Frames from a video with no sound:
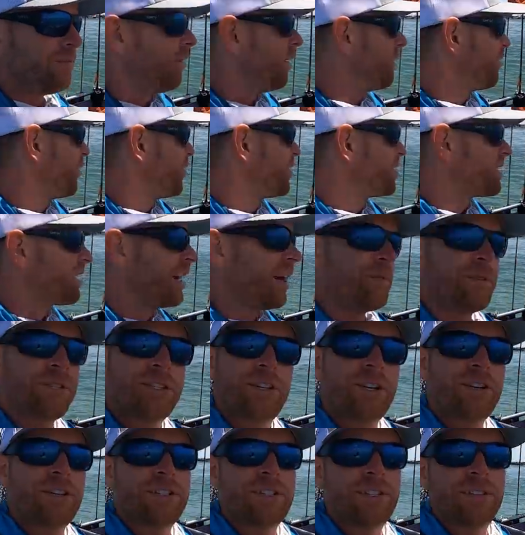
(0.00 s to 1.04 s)
My first time in
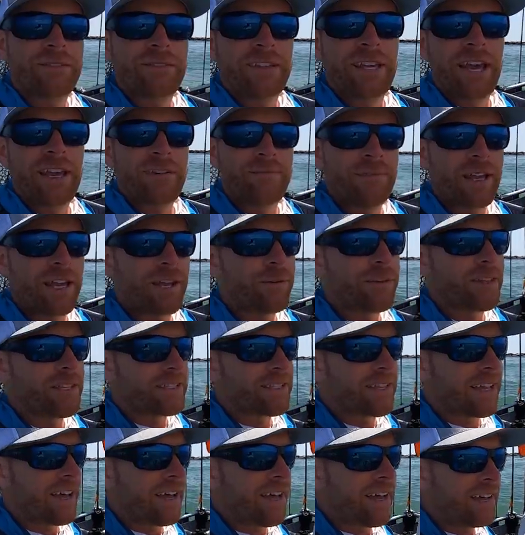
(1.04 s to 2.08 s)
Jersey and Cape May with
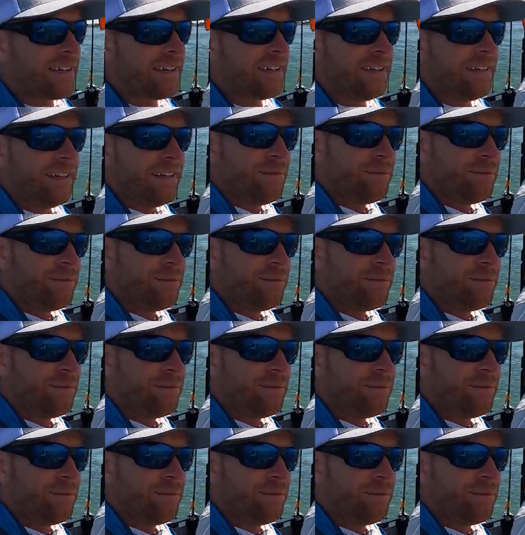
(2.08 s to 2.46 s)
this guy.